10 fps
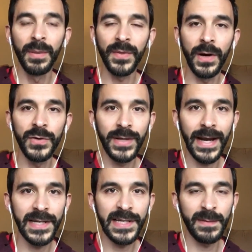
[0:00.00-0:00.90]
But the
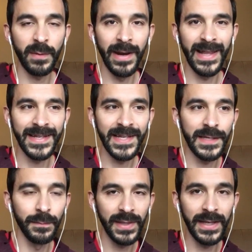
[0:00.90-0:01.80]
180 steps per minute is
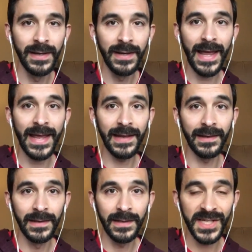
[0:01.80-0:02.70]
simply a
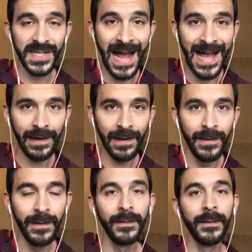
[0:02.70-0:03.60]
sign
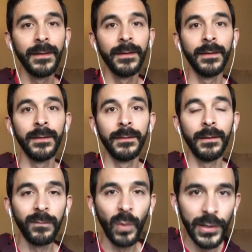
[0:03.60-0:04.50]
of what